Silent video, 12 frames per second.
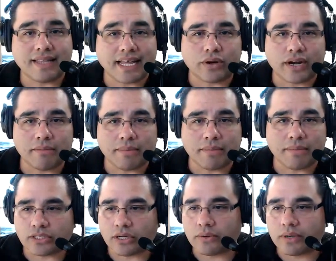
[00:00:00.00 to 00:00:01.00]
that's where I'm at.
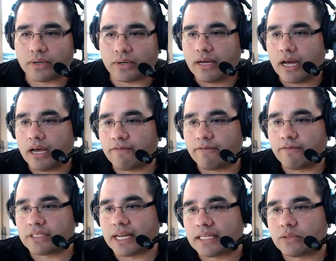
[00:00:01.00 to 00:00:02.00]
So
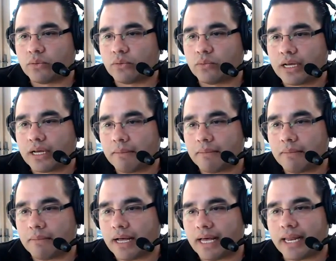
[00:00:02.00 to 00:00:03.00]
first, I'd like to welcome,
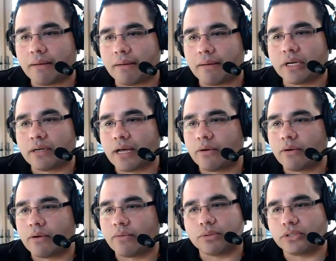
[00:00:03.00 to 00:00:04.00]
and I
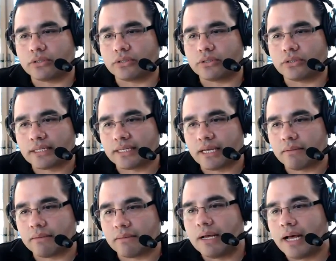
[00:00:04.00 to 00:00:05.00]
always butcher her last
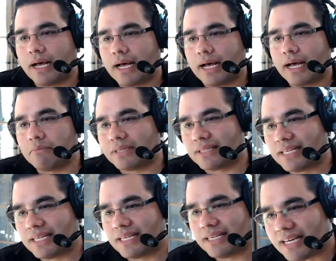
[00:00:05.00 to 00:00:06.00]
name,
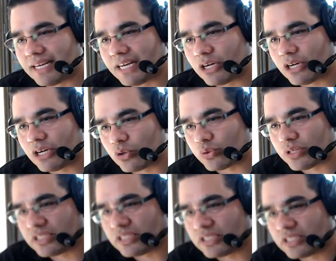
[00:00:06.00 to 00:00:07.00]
Melinda
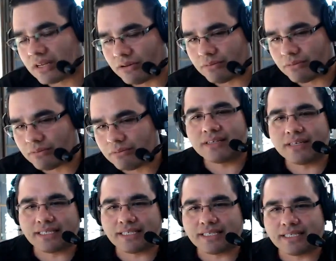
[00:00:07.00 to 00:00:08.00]
Chisolm.
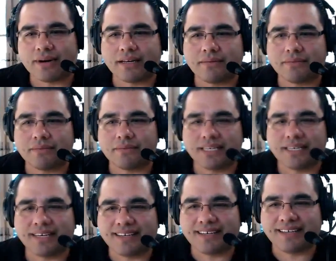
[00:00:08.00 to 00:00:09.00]
Is that correct,
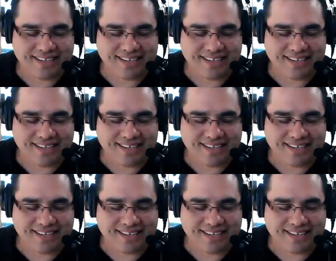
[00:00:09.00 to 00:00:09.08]
Melinda?